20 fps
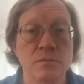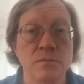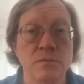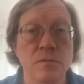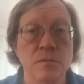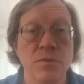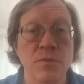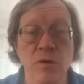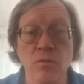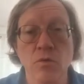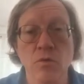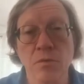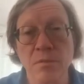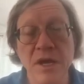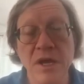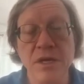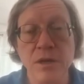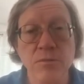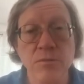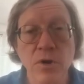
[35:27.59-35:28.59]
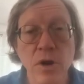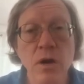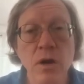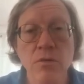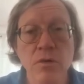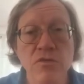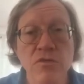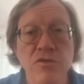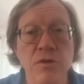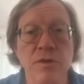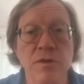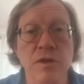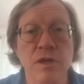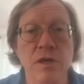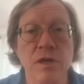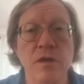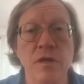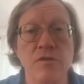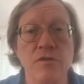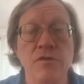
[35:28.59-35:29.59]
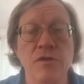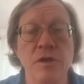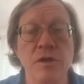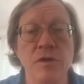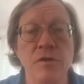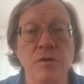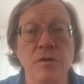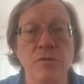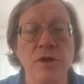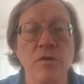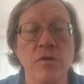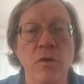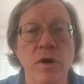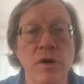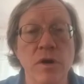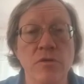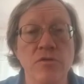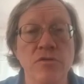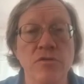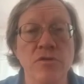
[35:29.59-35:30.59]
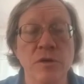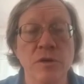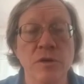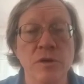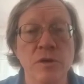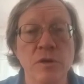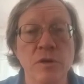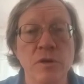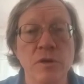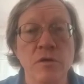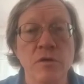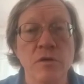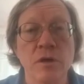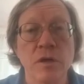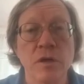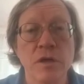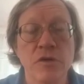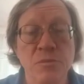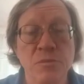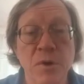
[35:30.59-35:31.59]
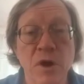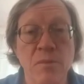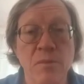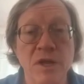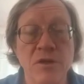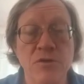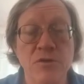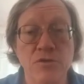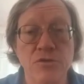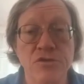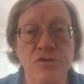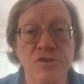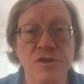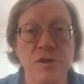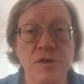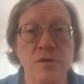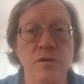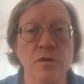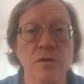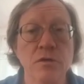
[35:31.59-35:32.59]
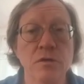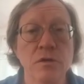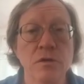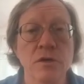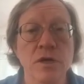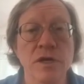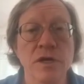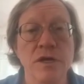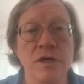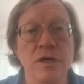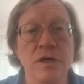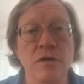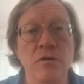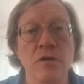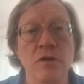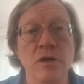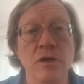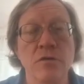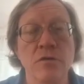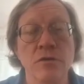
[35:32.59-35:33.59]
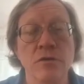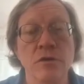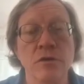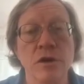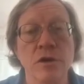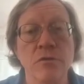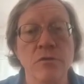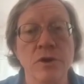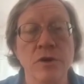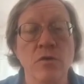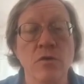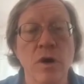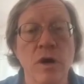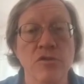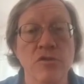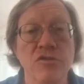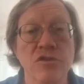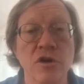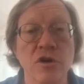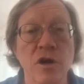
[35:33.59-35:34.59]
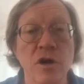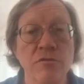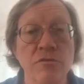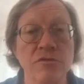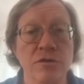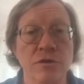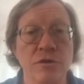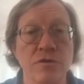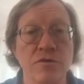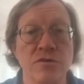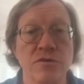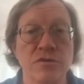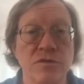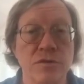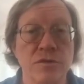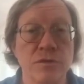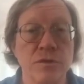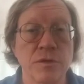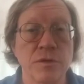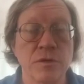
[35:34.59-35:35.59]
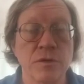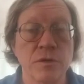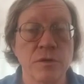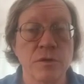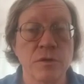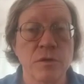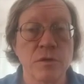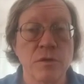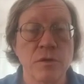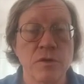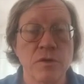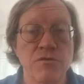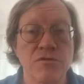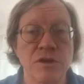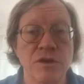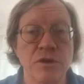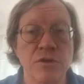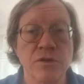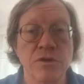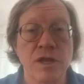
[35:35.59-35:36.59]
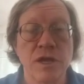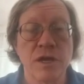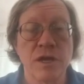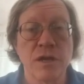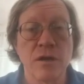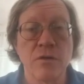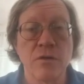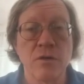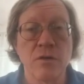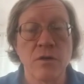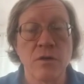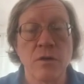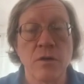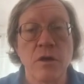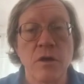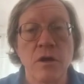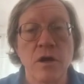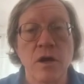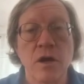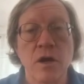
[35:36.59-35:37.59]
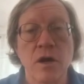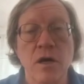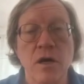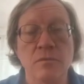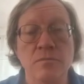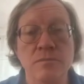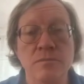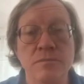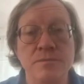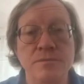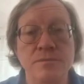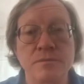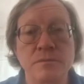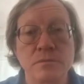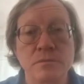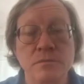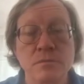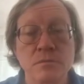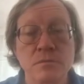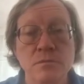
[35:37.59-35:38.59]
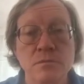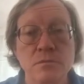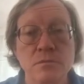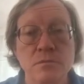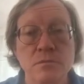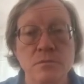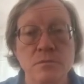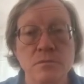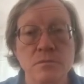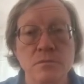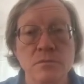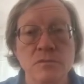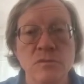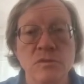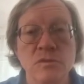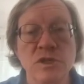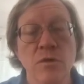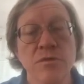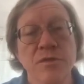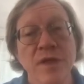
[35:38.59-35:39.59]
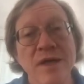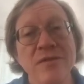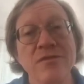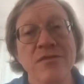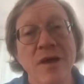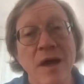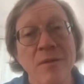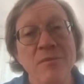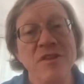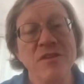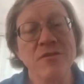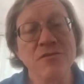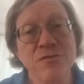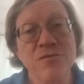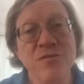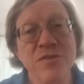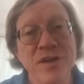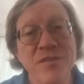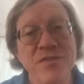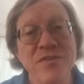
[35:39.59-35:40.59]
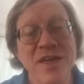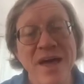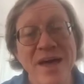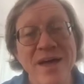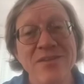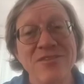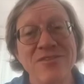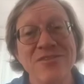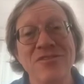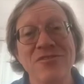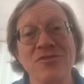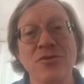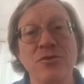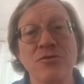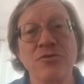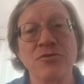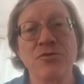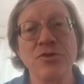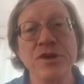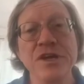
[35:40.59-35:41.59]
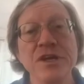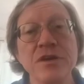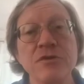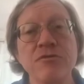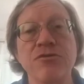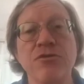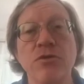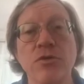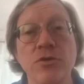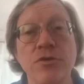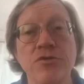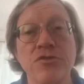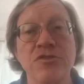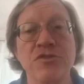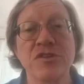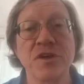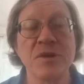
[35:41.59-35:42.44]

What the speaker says: But we're making progress on it. It requires experimental skill, and it requires cleverness to figure that out. So that's, I mean, that sort of reinforces.